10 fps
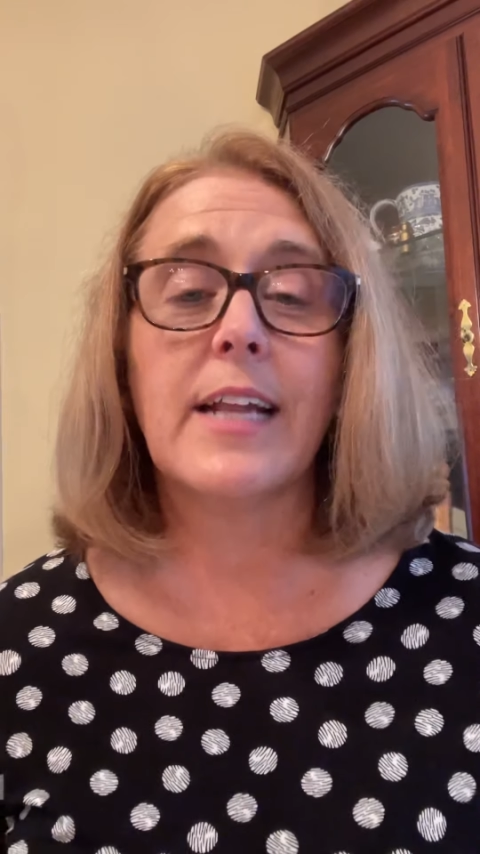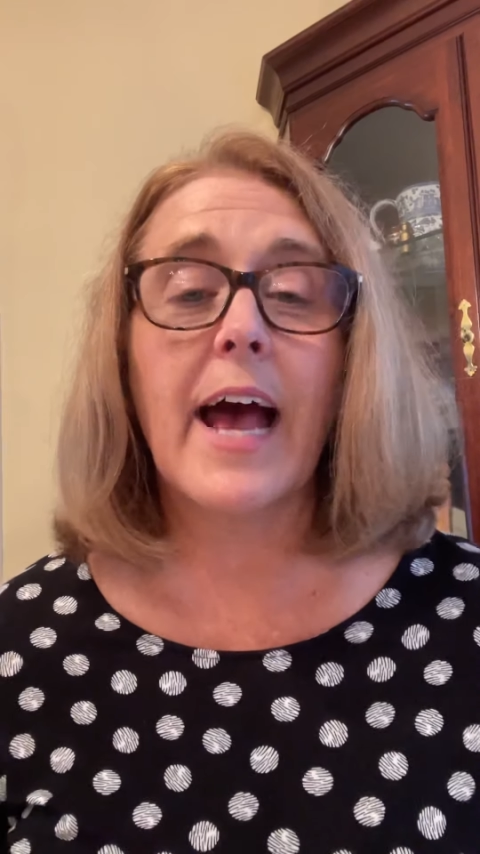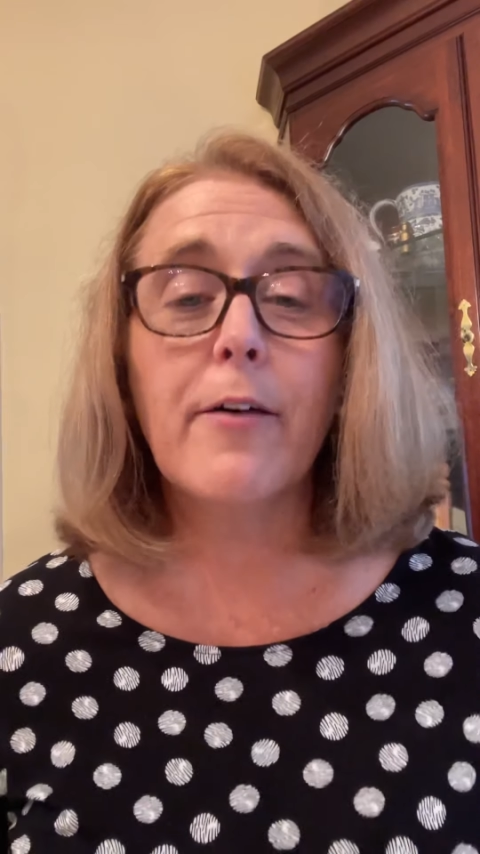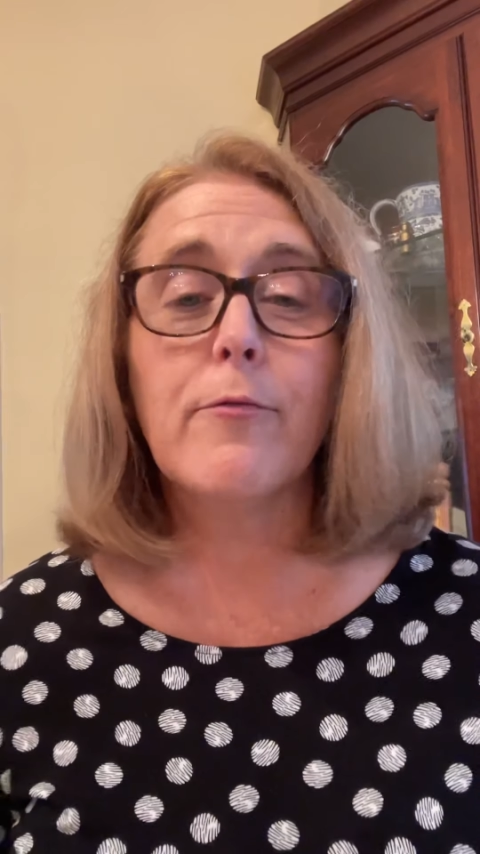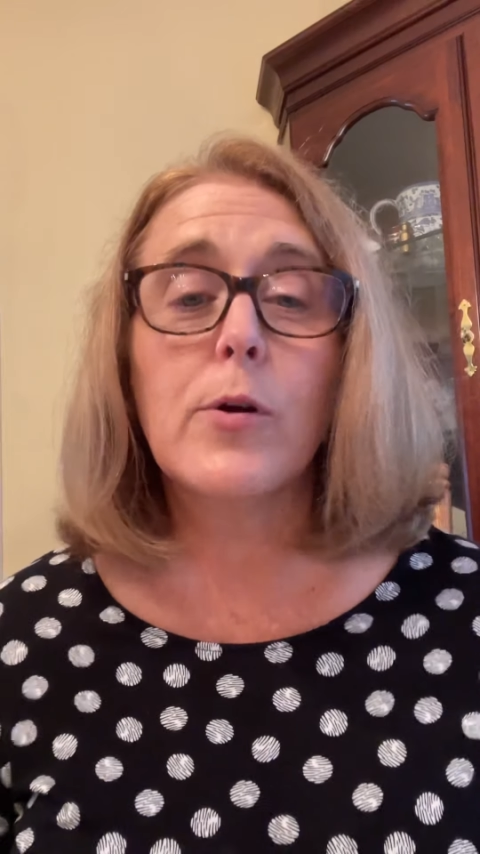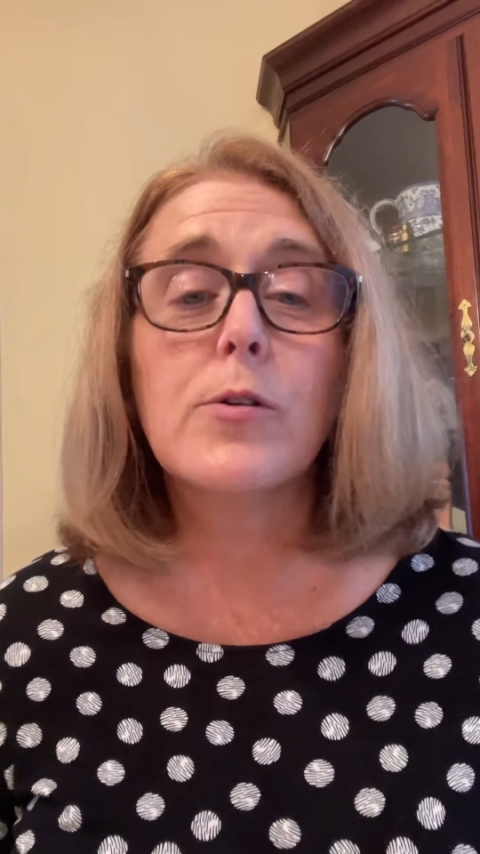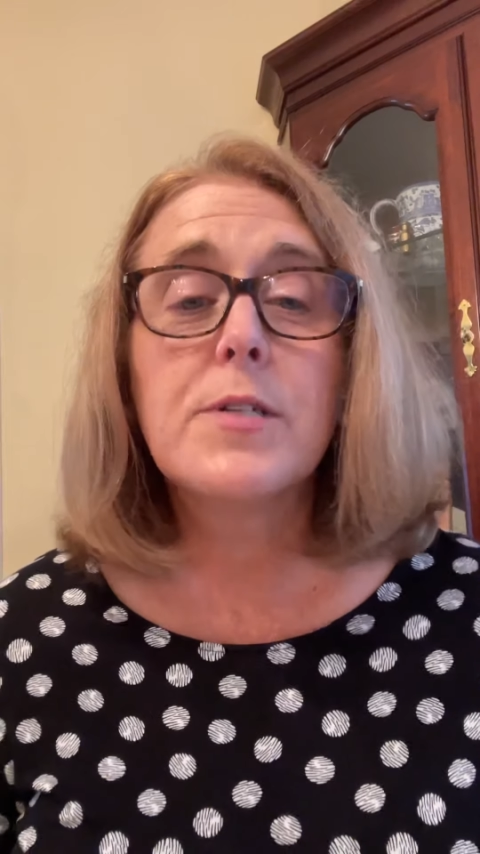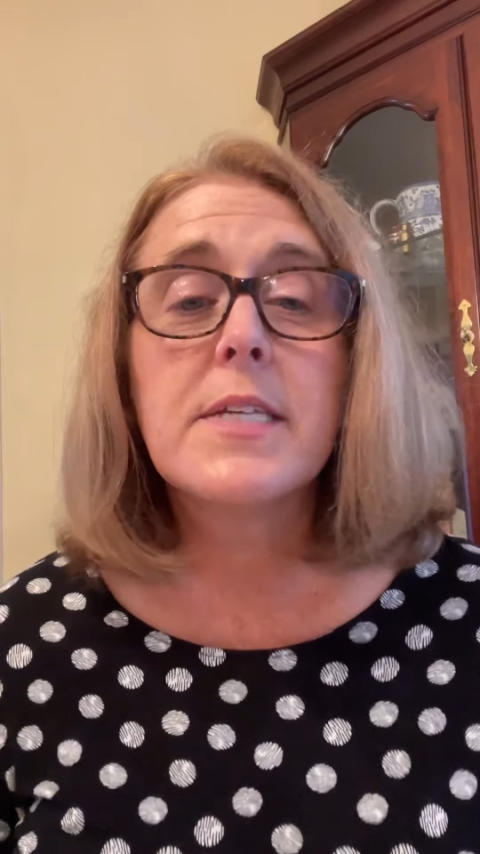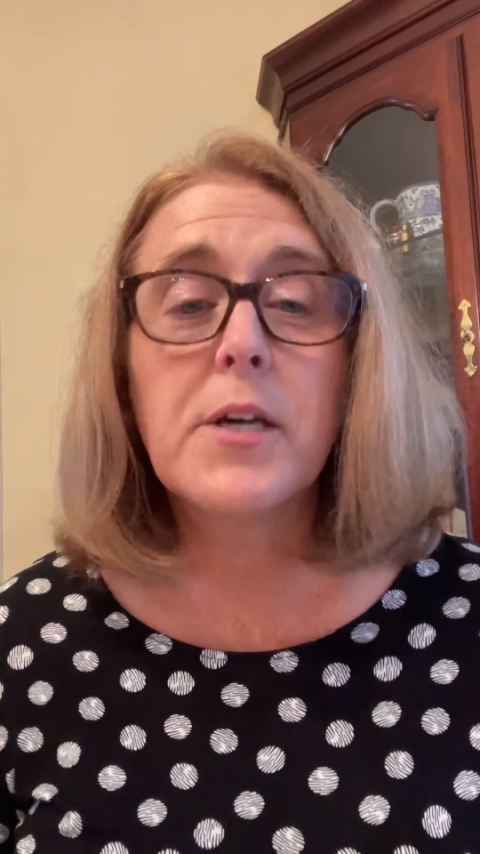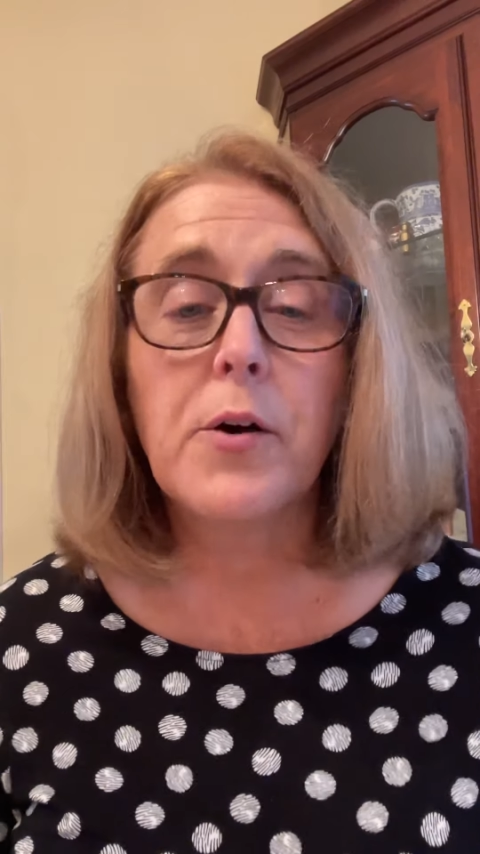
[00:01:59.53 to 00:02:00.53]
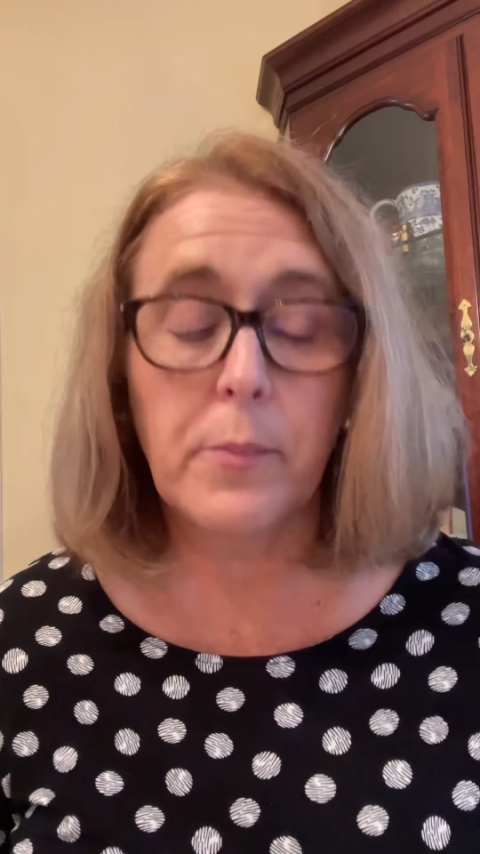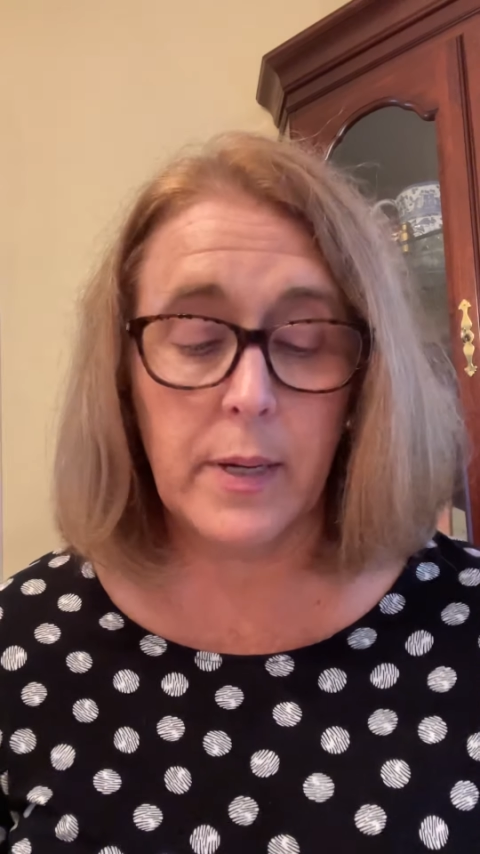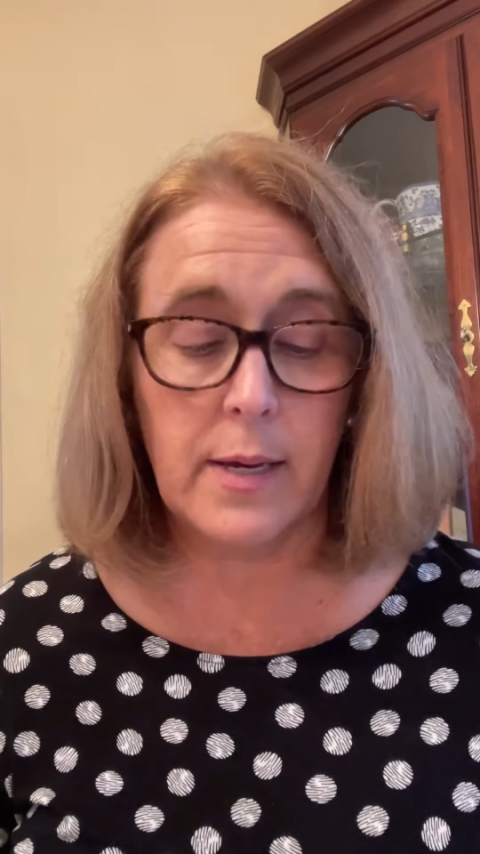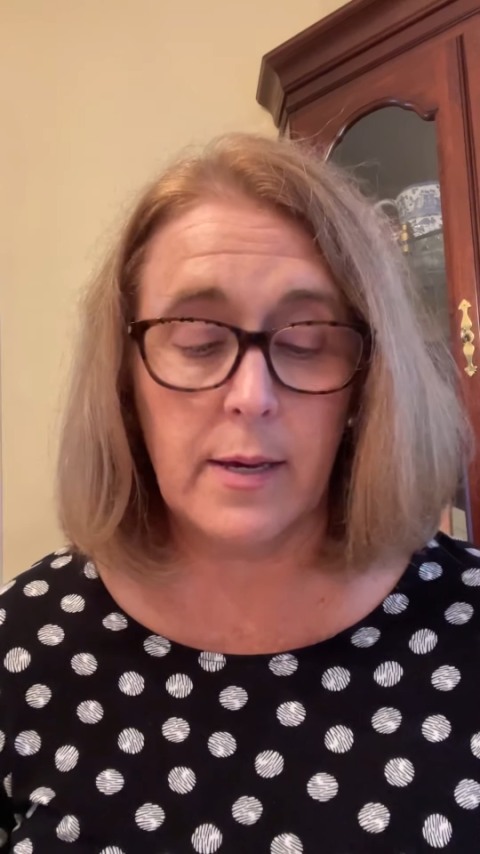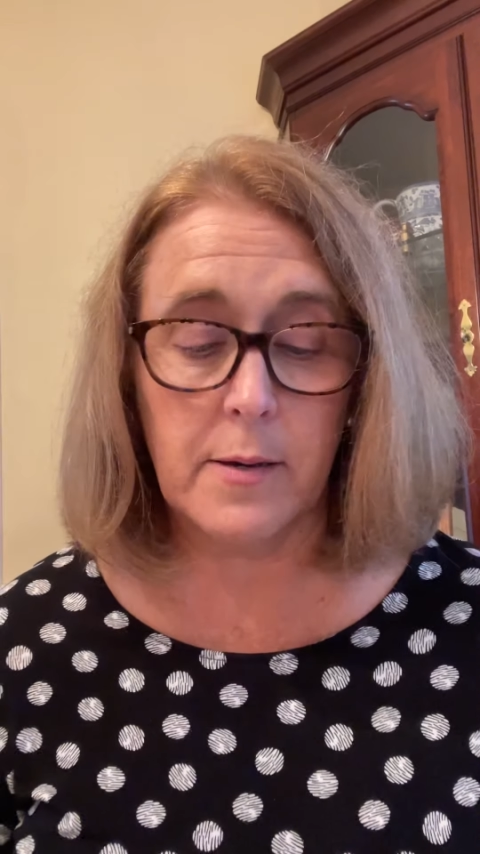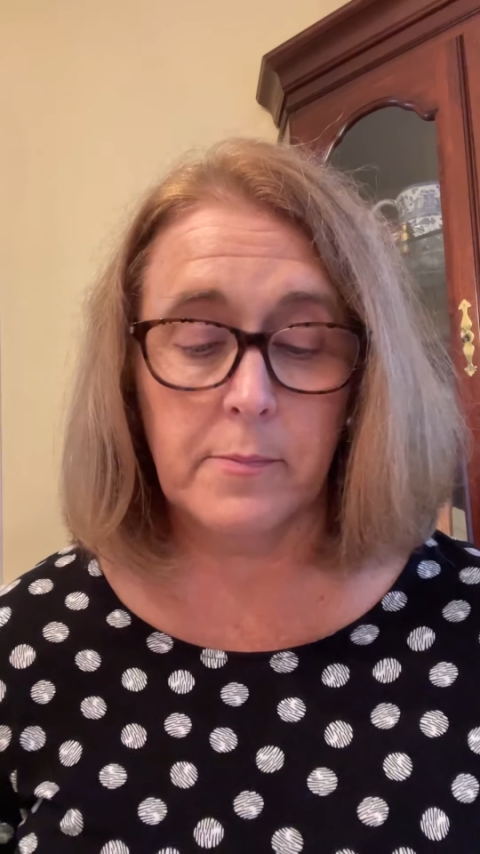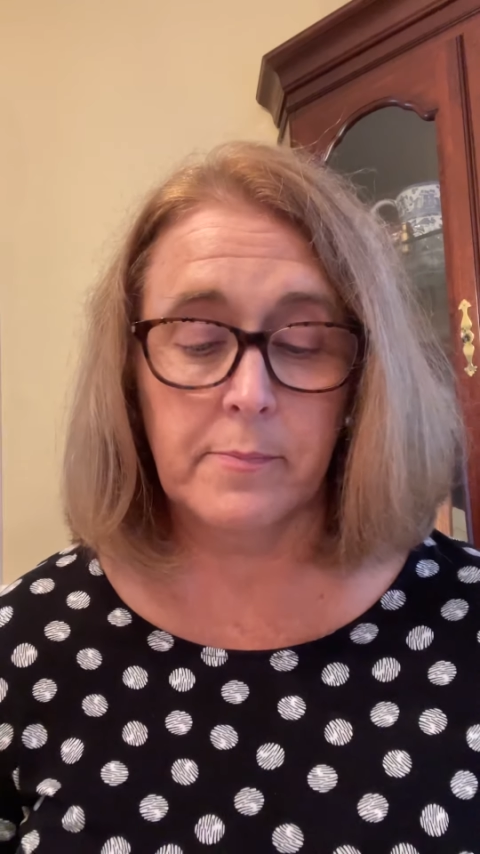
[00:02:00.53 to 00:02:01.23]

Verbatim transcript: have mercy on me.